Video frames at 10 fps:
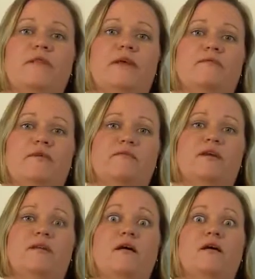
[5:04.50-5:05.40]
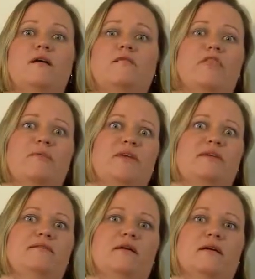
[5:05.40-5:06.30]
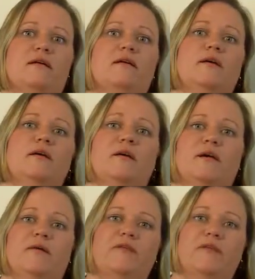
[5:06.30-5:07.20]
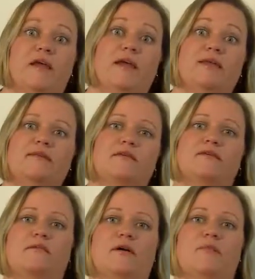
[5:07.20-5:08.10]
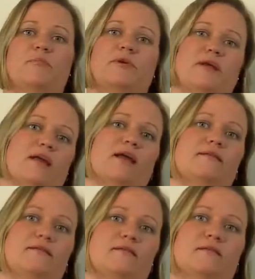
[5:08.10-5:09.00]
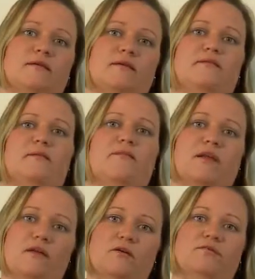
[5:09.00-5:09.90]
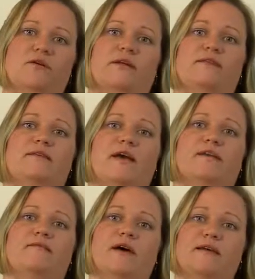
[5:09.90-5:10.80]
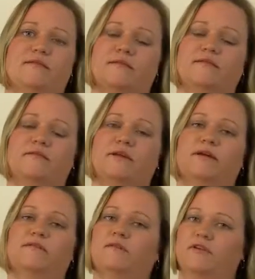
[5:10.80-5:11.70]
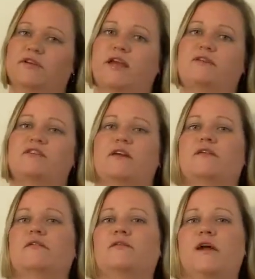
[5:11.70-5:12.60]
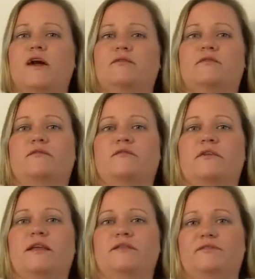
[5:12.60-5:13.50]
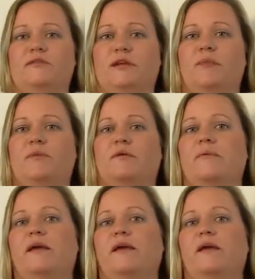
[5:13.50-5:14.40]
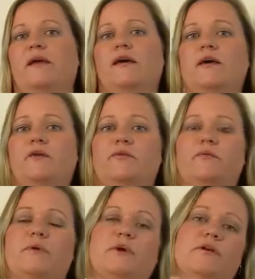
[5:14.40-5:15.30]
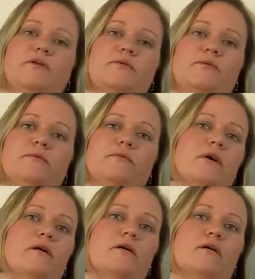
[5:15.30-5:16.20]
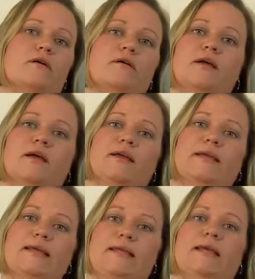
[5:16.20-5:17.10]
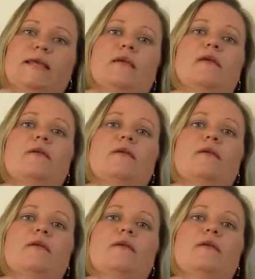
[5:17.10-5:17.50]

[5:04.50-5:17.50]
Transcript: it. When we love the pizza and we hate the cucumber, then that's something that goes on inside of us and we will change that all around and we'll get you set up in a way to where you are eating